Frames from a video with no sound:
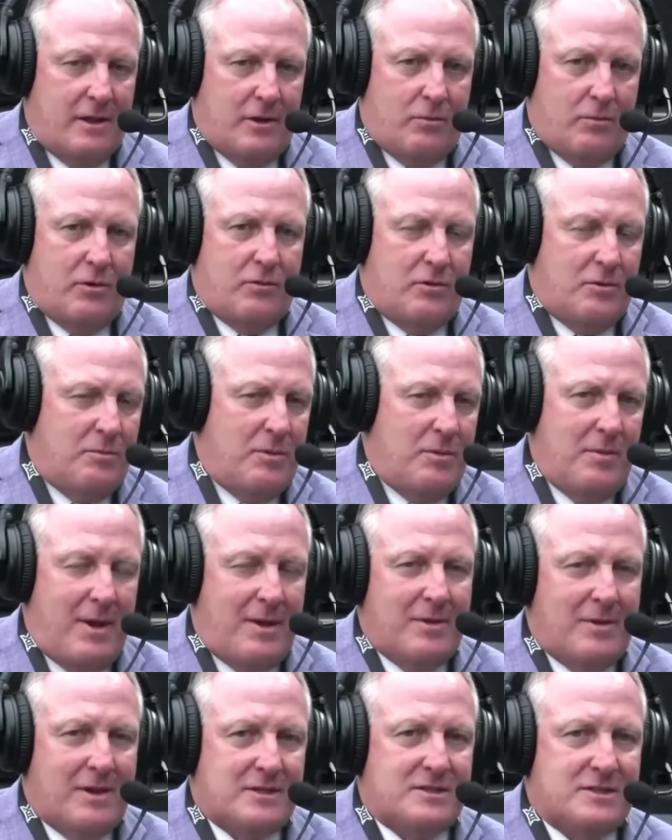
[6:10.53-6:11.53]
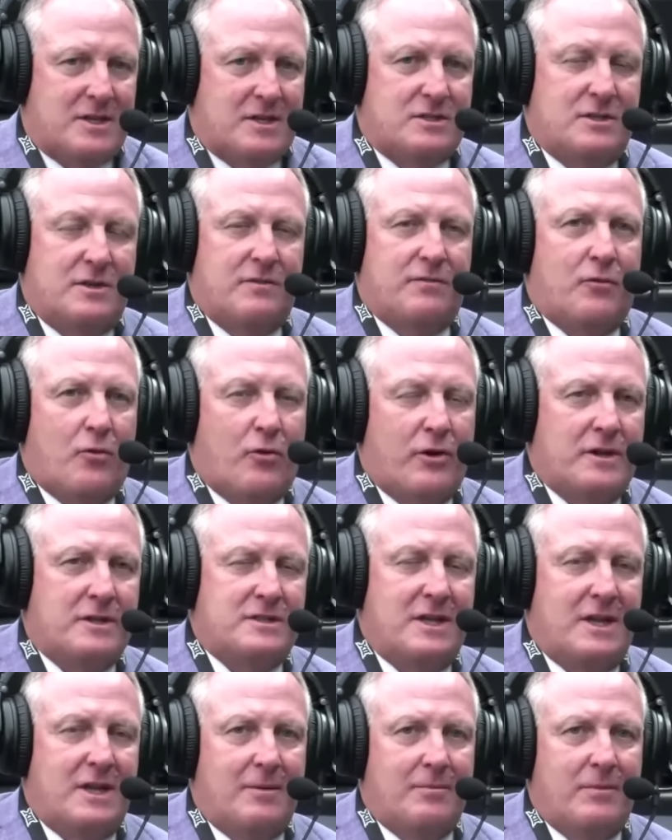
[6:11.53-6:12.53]
We would be maybe a 60-40
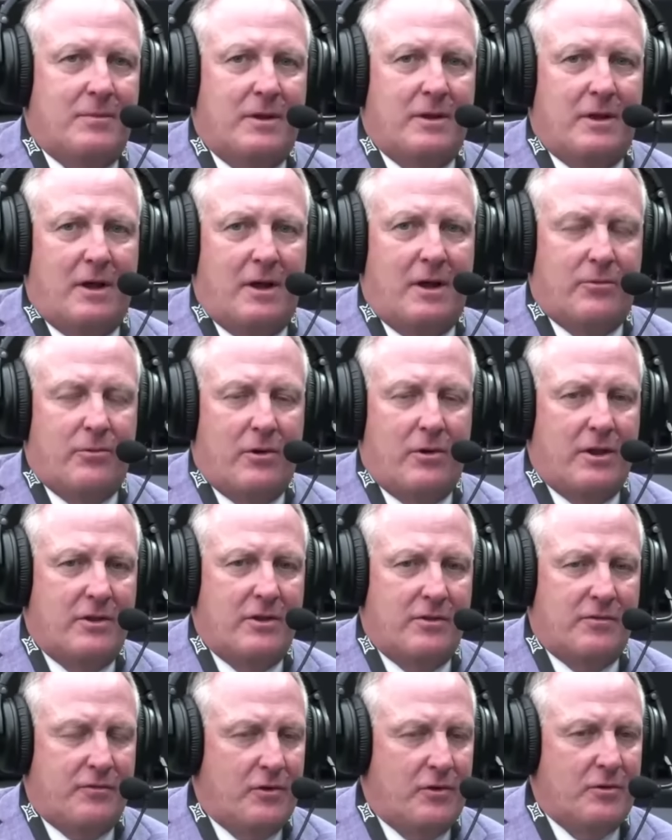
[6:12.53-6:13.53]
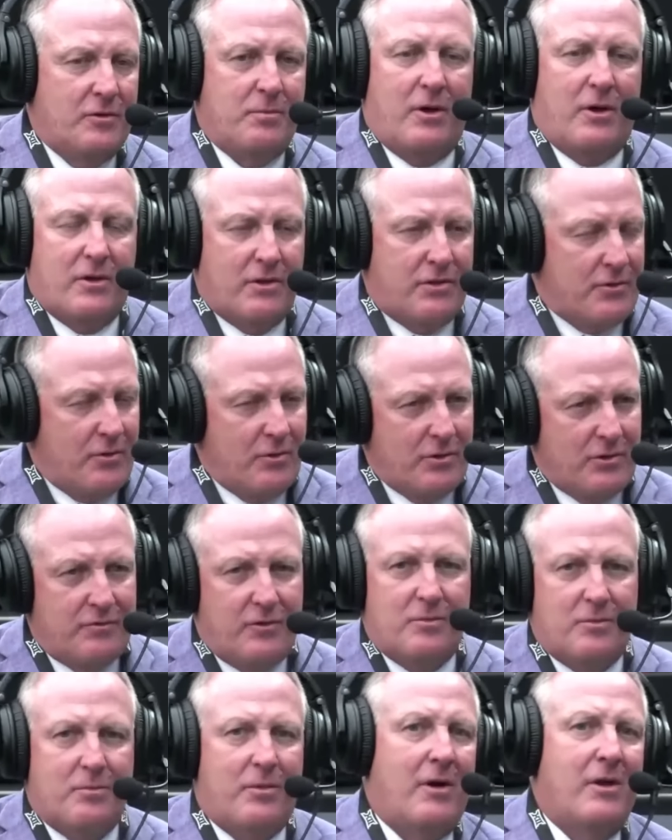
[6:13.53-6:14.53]
team running the football to throw on the
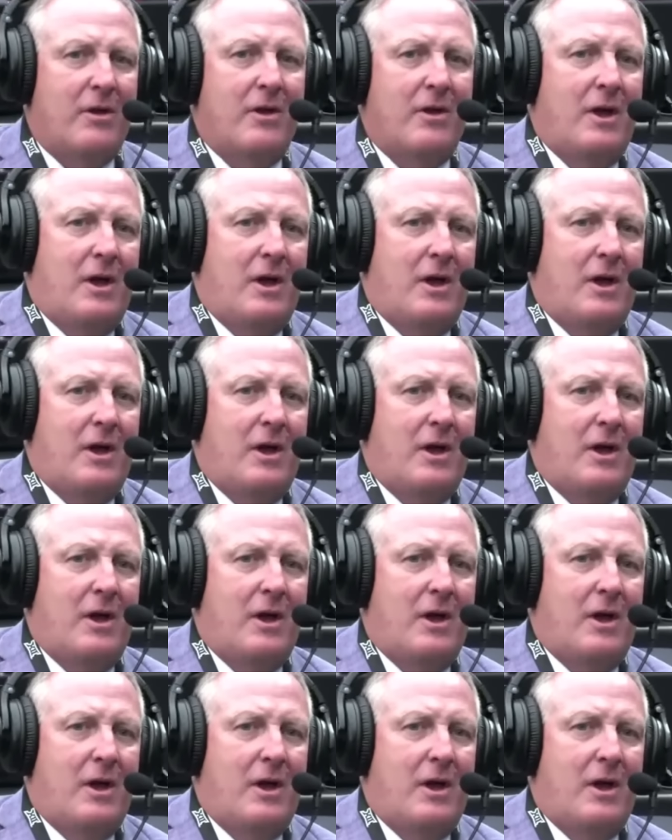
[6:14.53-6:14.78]
football.